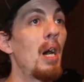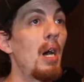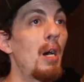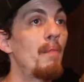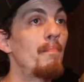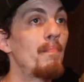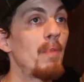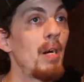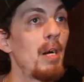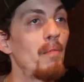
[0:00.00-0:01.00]
When
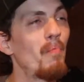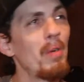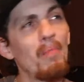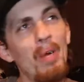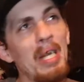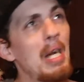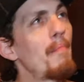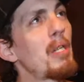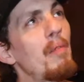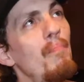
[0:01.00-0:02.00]
it
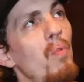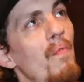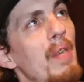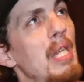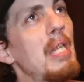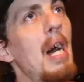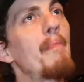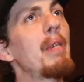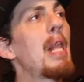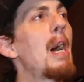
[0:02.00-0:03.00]
comes to movies,
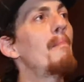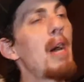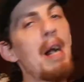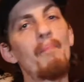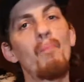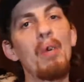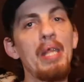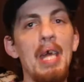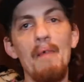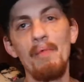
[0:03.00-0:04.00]
I mean, I'm
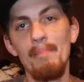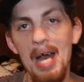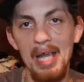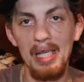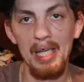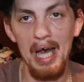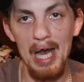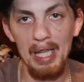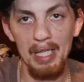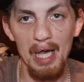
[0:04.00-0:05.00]
with everybody
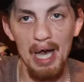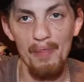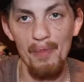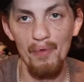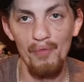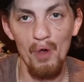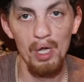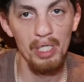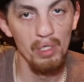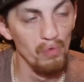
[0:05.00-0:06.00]
on their
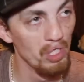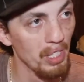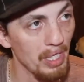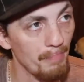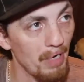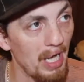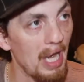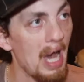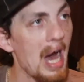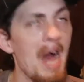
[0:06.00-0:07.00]
thoughts usually,
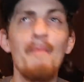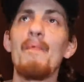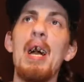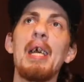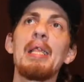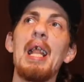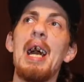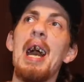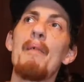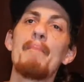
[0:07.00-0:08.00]
but I find that
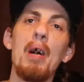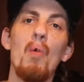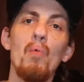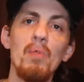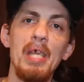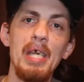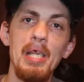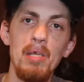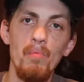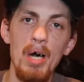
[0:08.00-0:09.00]
I have my own lane
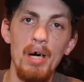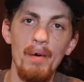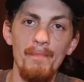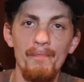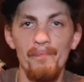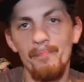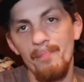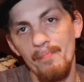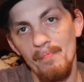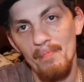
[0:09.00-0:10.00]
as well.
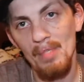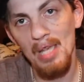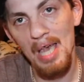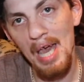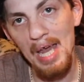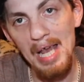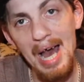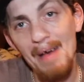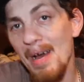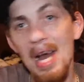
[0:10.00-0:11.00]
And
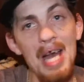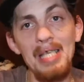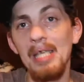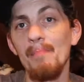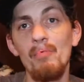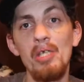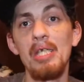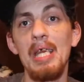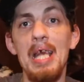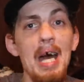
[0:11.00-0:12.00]
I actually
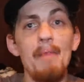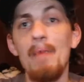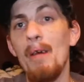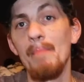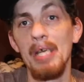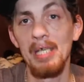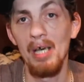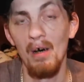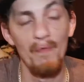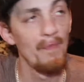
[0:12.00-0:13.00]
appreciate that about
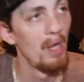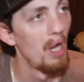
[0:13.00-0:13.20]
myself.